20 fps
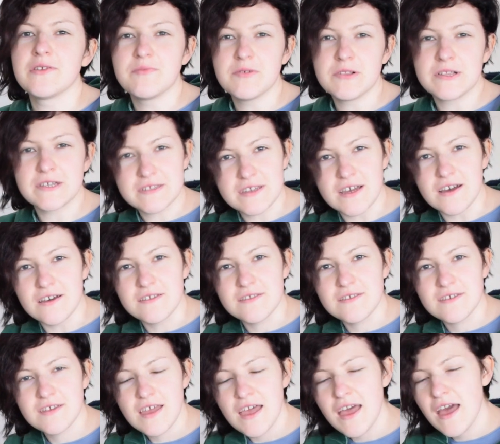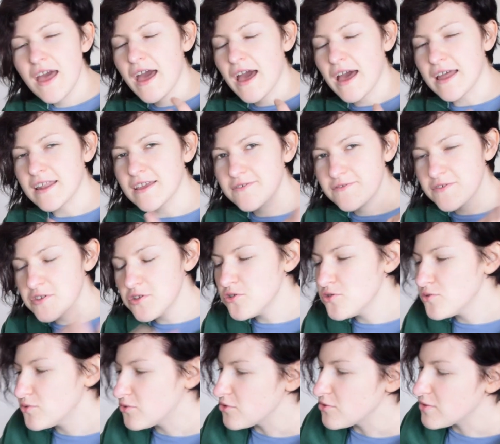pull it tight. And if
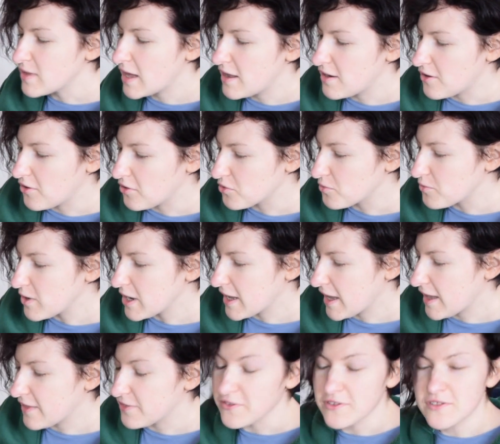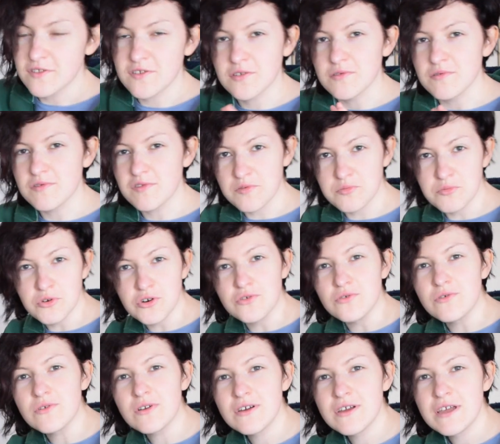you do that on a wig head that's too
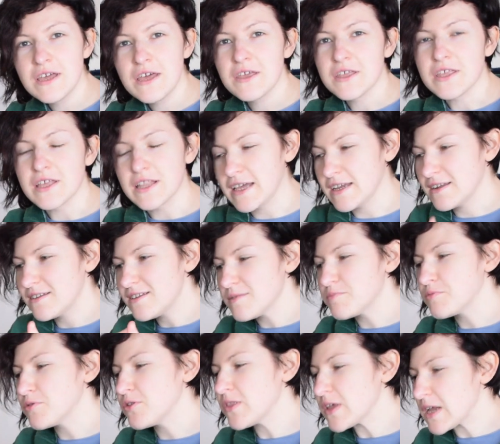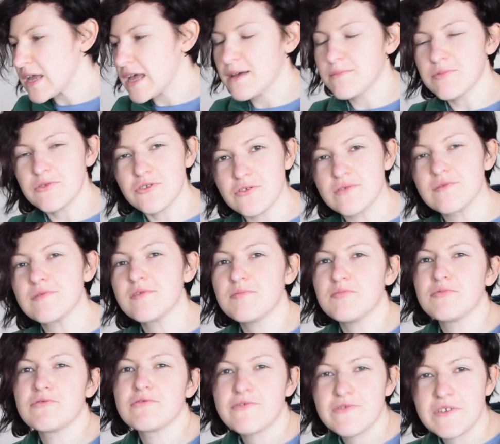small, you'll actually pull the cap too
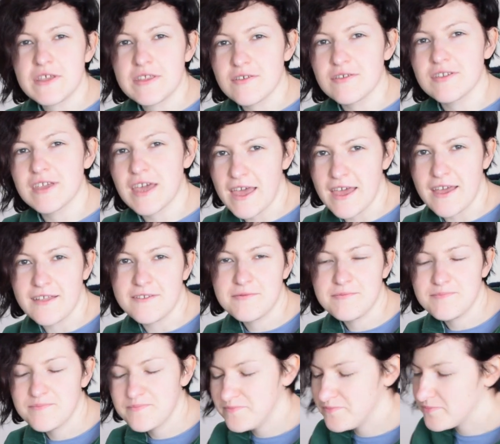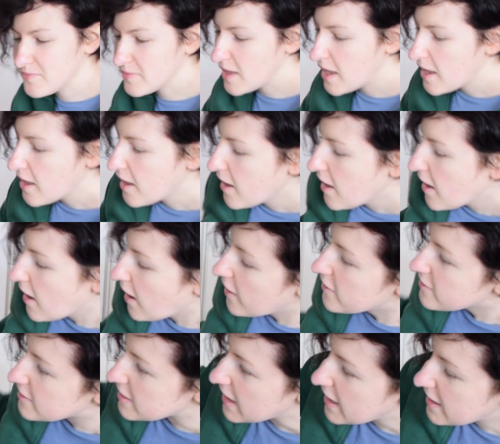small to fit on your head.
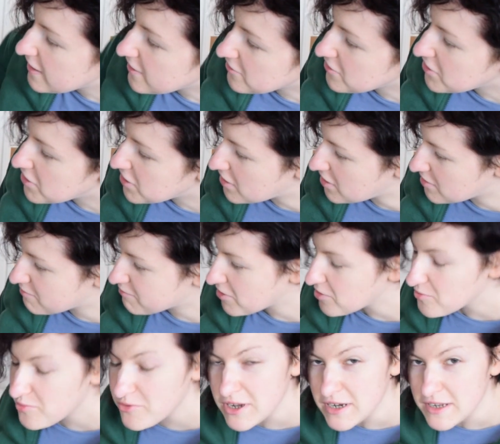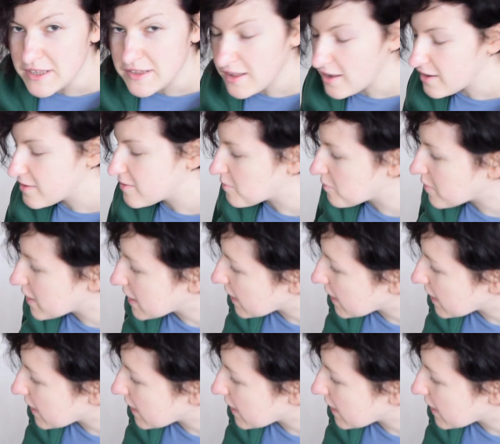So get it on your appropriately sized wig